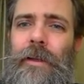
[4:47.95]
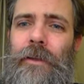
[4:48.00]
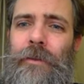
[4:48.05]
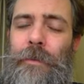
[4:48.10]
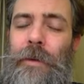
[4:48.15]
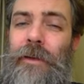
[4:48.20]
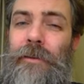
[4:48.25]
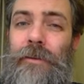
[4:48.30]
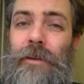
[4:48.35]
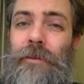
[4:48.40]

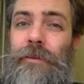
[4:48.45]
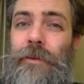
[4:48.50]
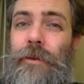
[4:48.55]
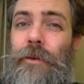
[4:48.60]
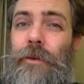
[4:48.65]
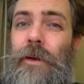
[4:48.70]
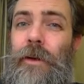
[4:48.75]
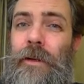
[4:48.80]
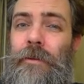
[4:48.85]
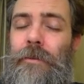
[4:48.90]
especially if
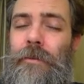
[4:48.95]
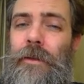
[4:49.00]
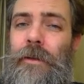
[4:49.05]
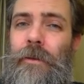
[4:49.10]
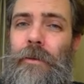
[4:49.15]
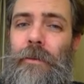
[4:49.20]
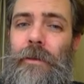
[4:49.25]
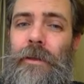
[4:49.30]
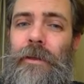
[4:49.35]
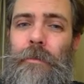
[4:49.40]
you're
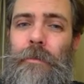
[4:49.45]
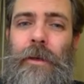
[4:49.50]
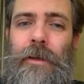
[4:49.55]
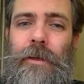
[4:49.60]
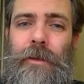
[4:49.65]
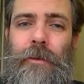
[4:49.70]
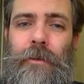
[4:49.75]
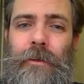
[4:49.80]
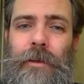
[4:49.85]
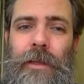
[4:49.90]
into
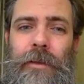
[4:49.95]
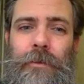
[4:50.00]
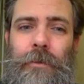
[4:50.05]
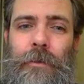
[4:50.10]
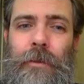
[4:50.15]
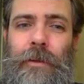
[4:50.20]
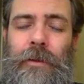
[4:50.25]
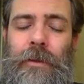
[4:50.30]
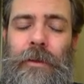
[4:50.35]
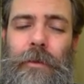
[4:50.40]
mudding or that
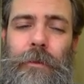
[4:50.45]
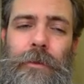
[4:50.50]
sort of thing.